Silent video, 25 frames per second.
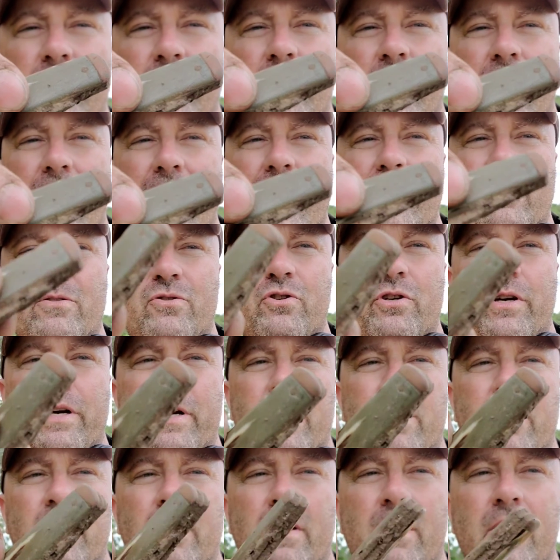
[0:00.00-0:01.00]
last
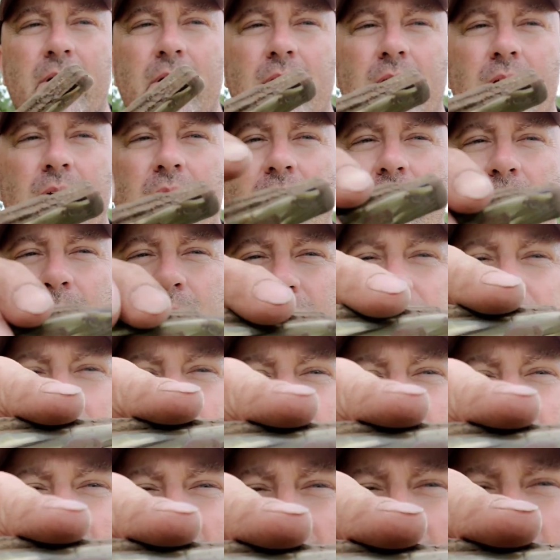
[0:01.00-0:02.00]
year.
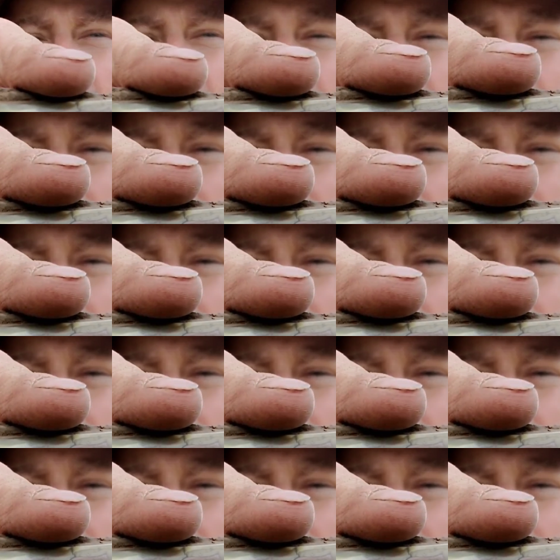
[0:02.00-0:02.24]
Same color,